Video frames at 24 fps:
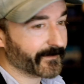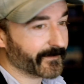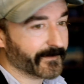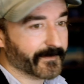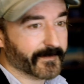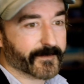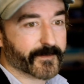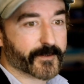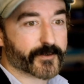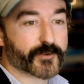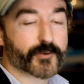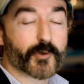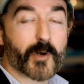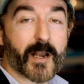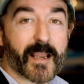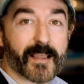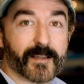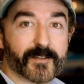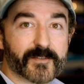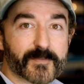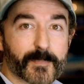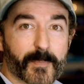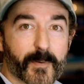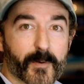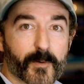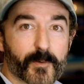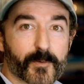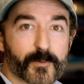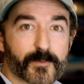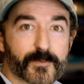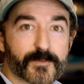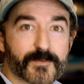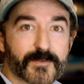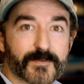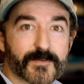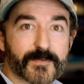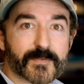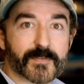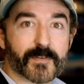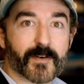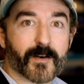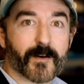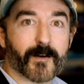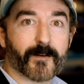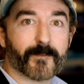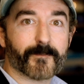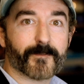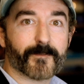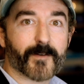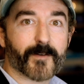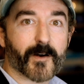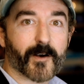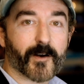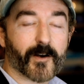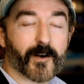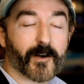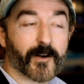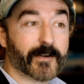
the transpose of our